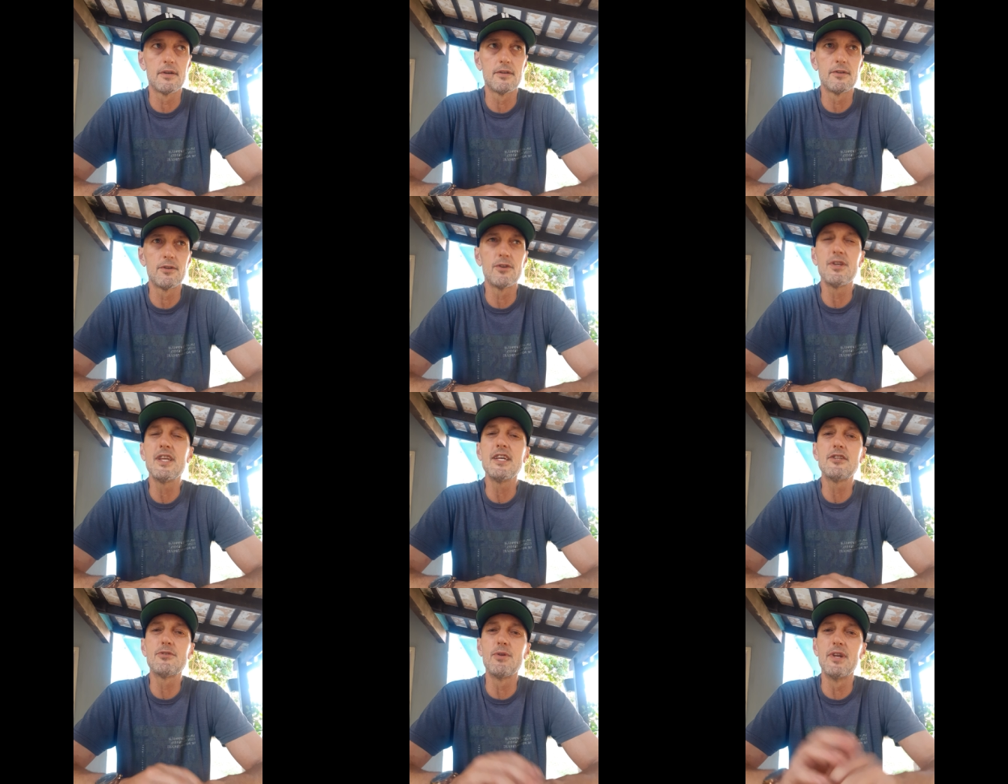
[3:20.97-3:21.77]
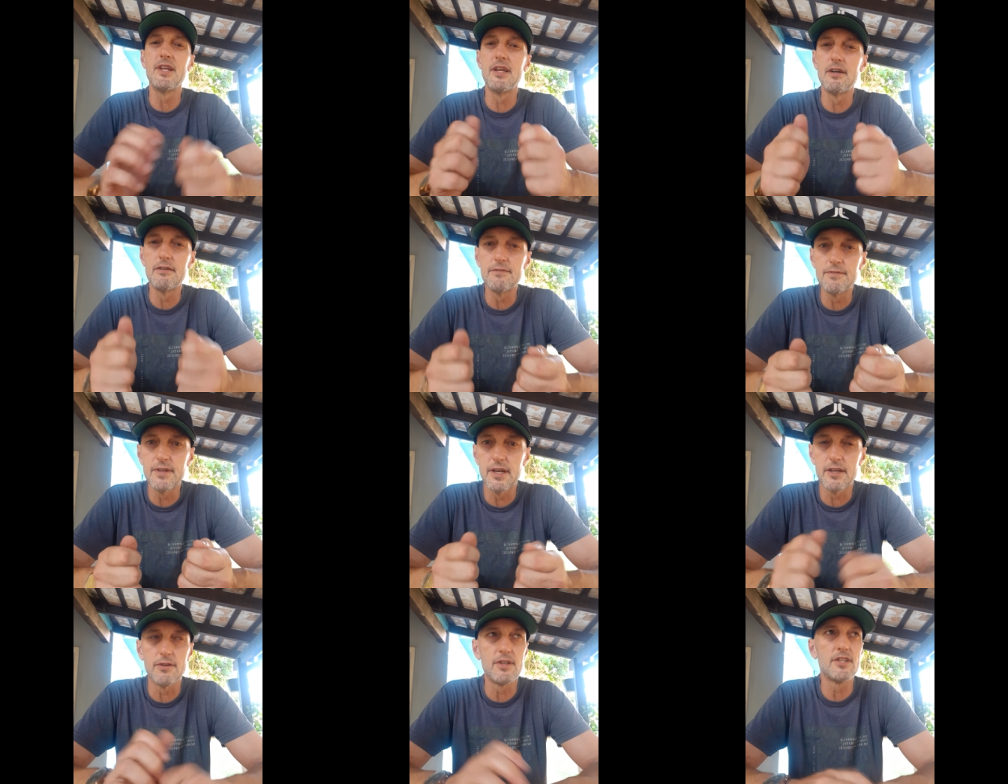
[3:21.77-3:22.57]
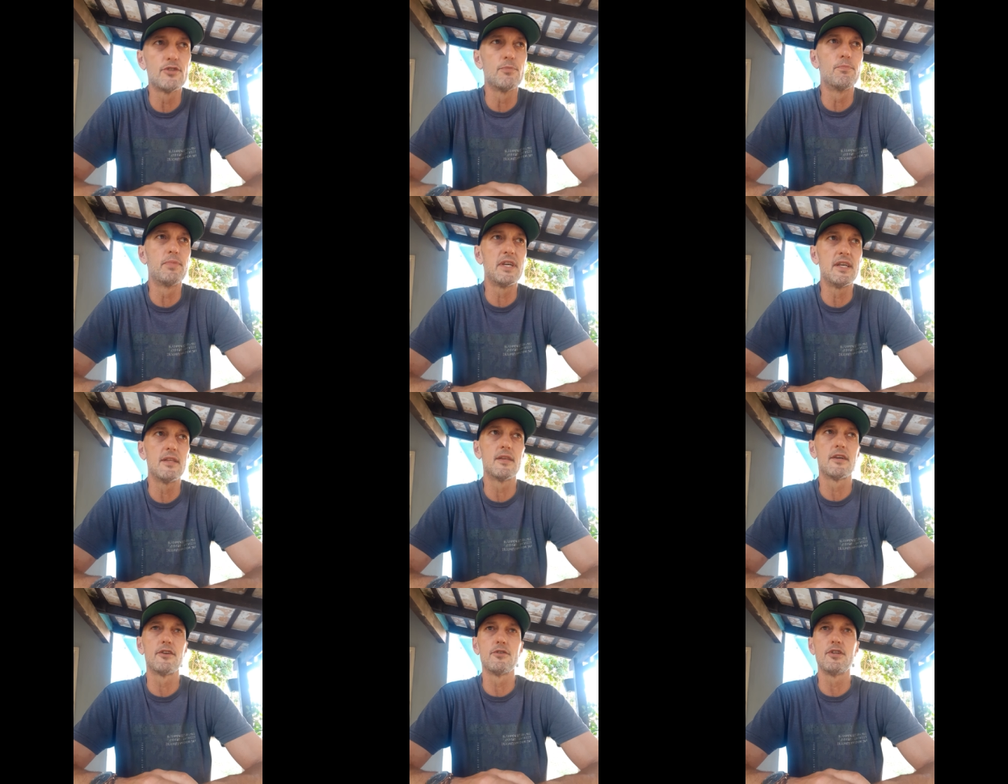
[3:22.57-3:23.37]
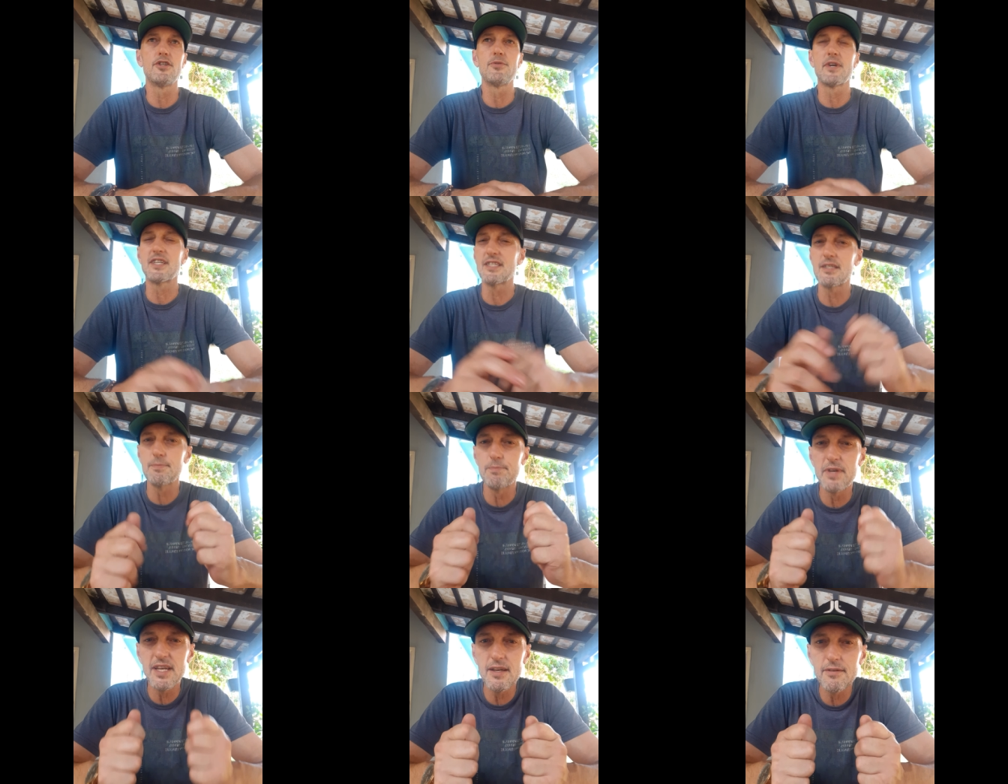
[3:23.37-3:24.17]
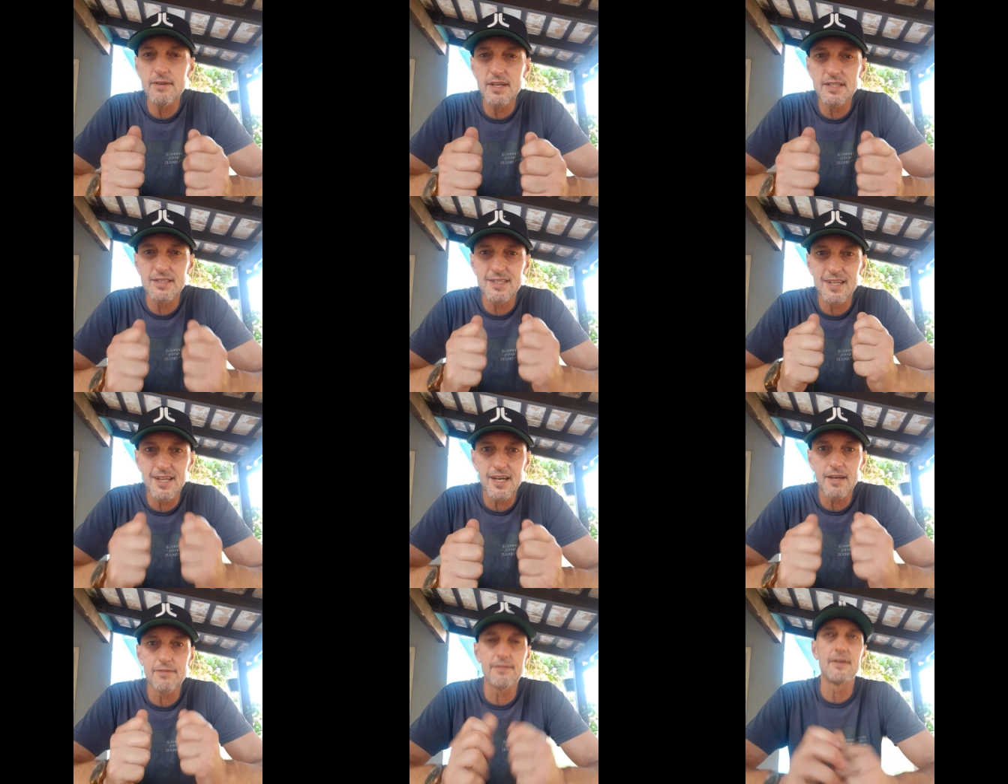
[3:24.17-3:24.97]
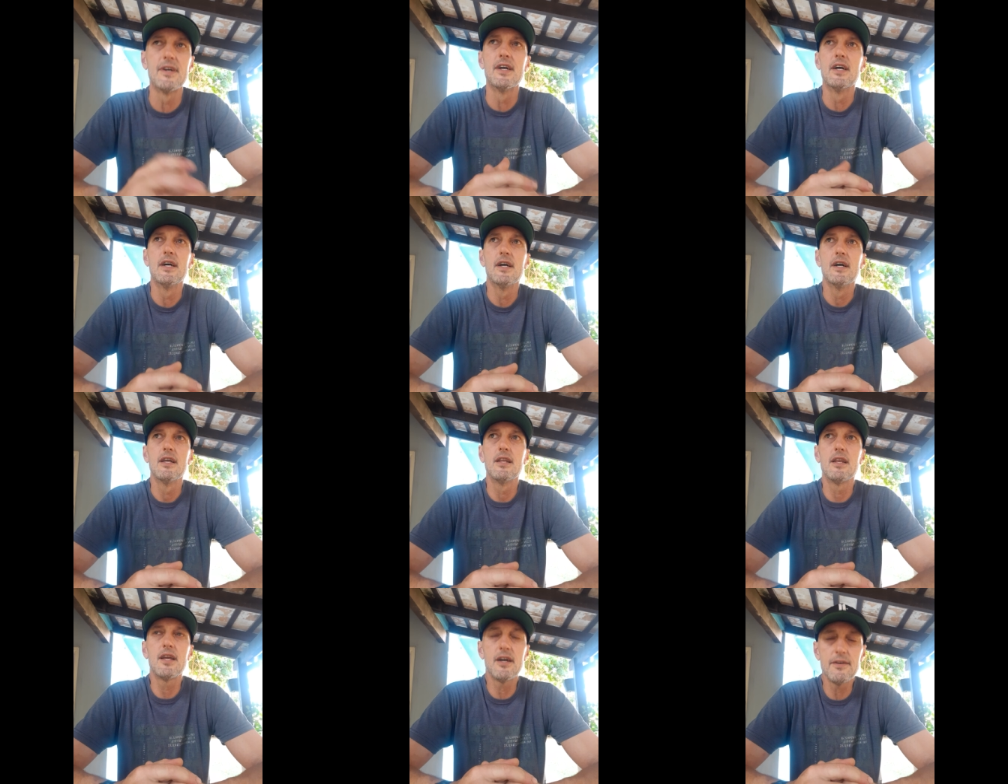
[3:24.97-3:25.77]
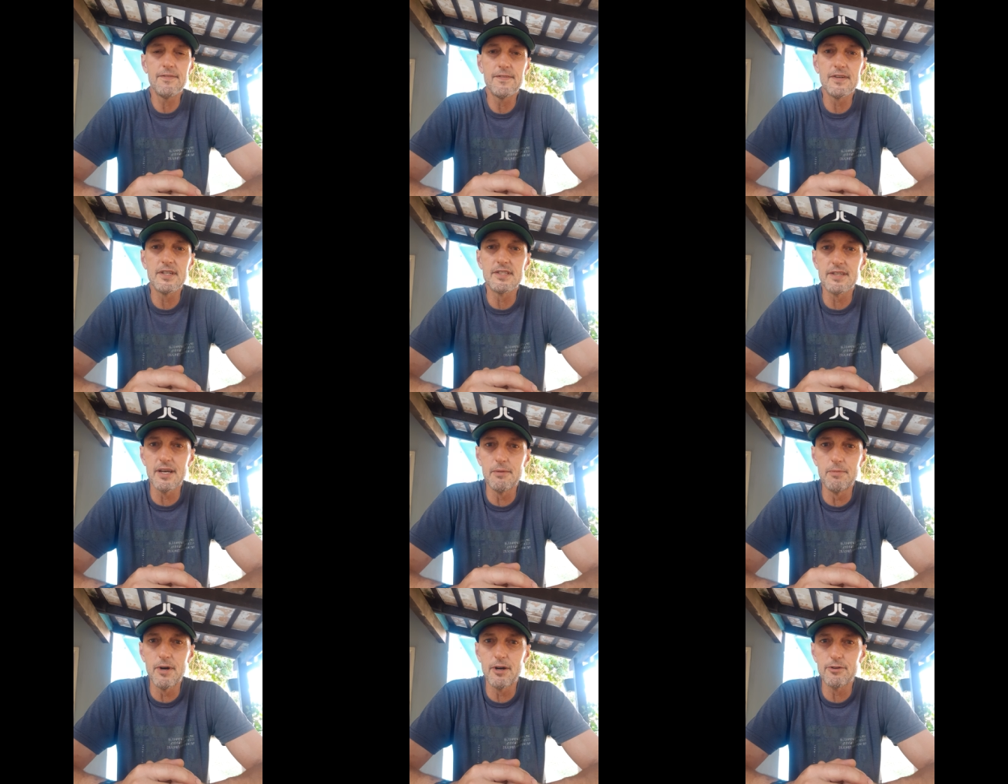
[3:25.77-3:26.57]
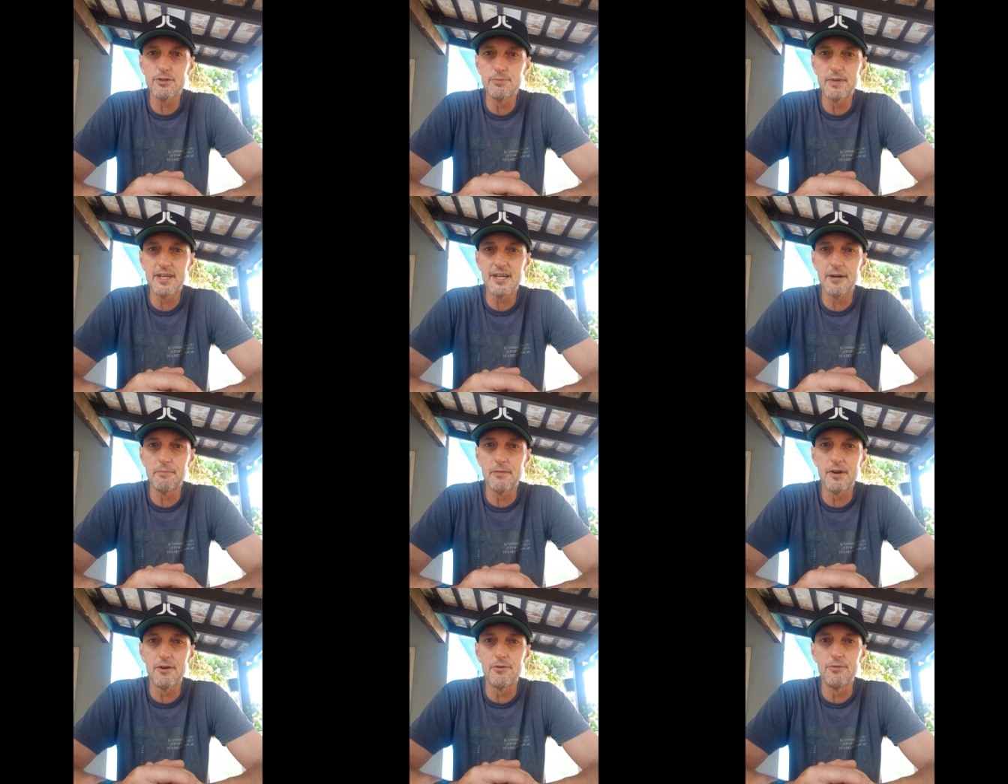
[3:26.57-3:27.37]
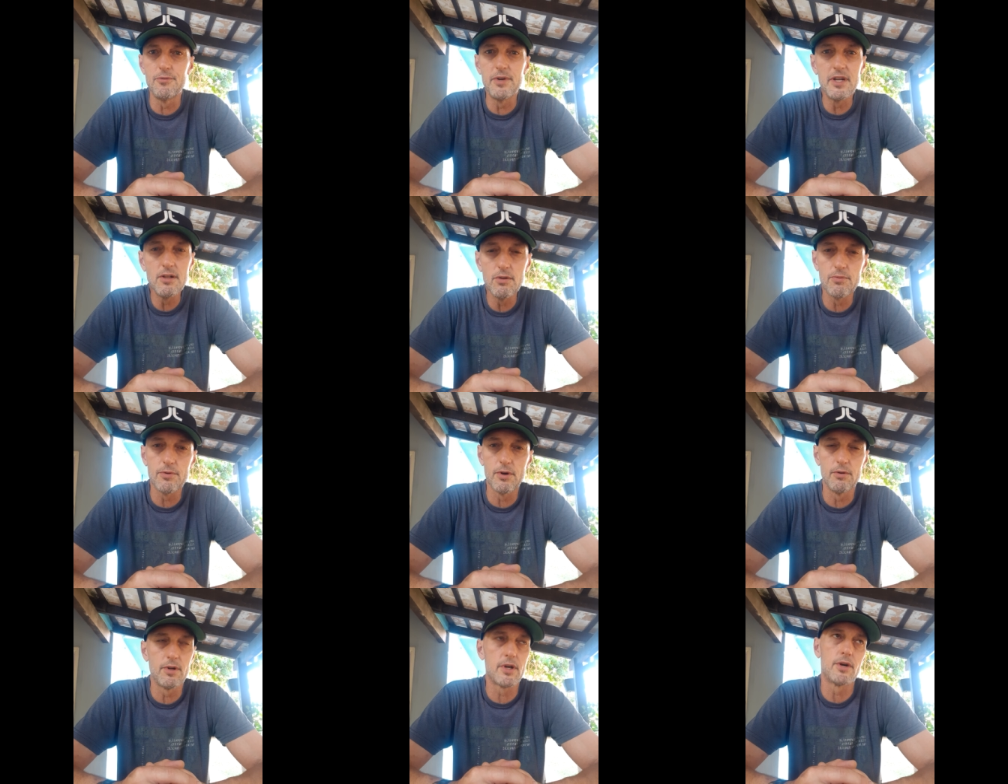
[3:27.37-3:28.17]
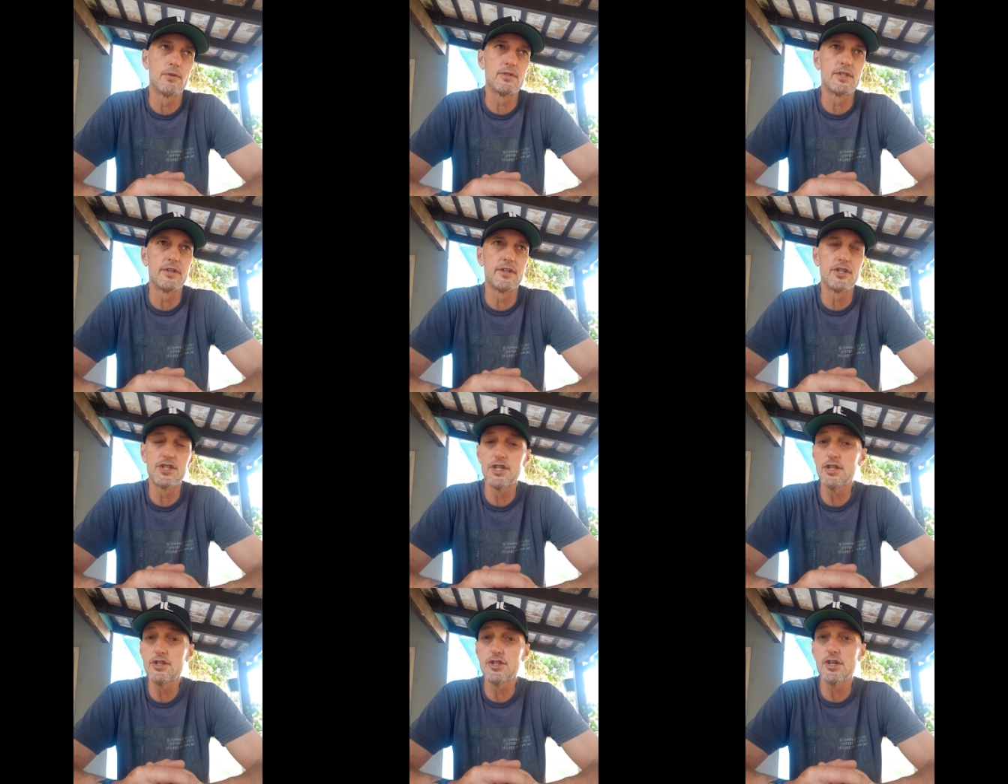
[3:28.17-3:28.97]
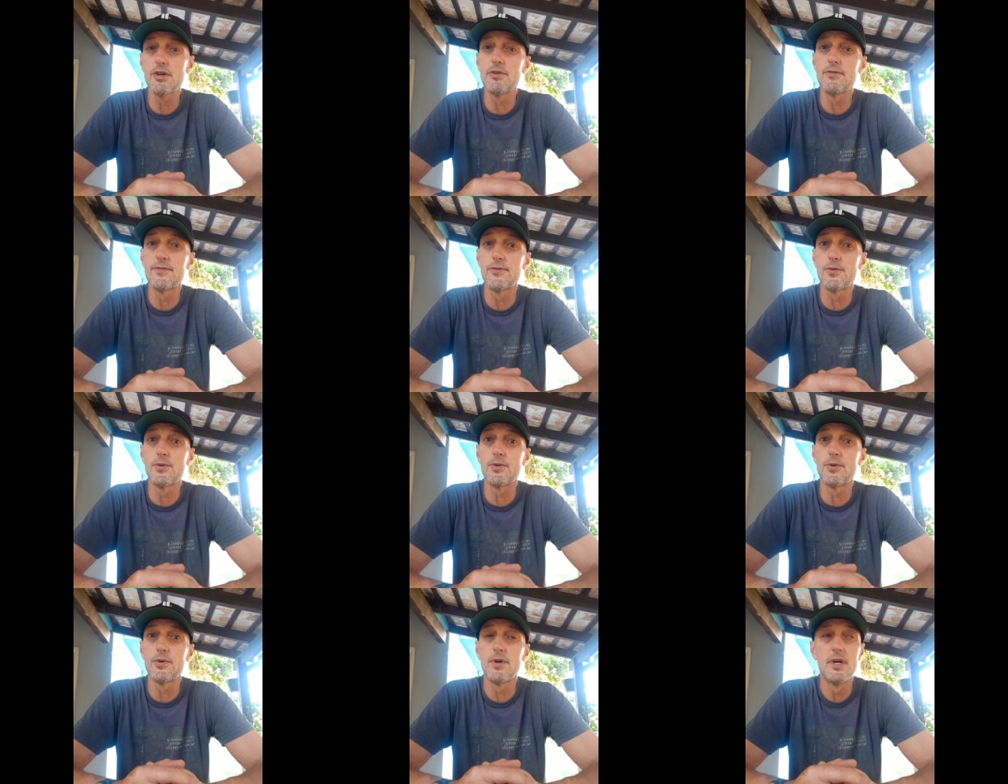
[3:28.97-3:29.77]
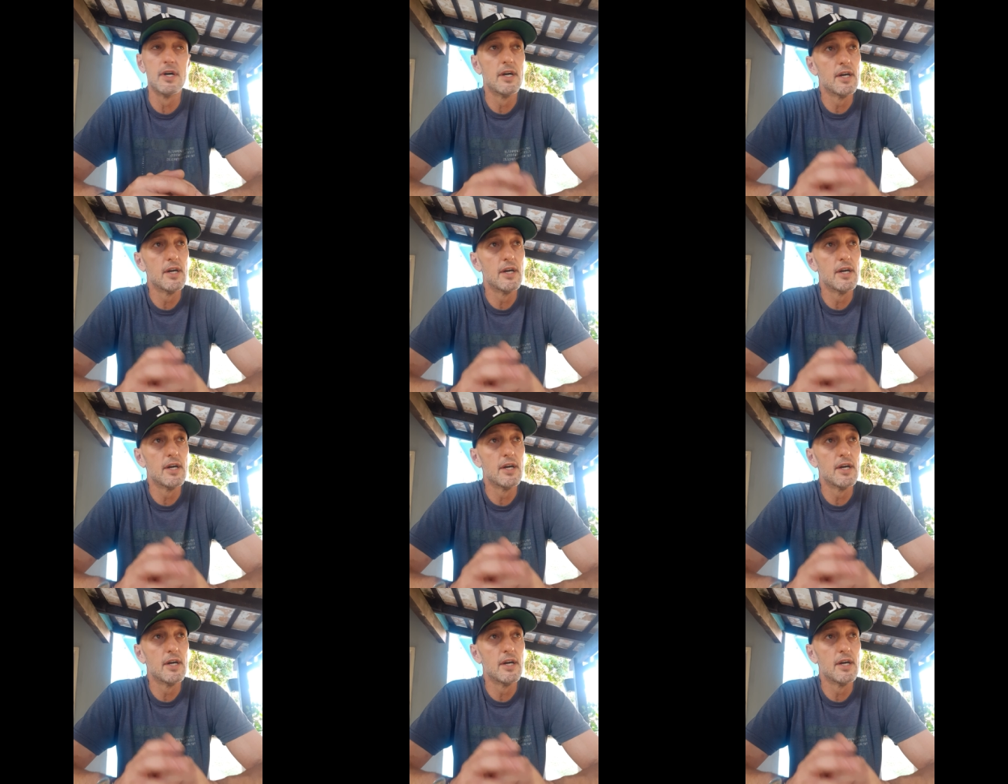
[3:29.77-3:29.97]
you need to live there, you need to be there, you need to experience life. Life is about to become a real roller coaster, a shit show for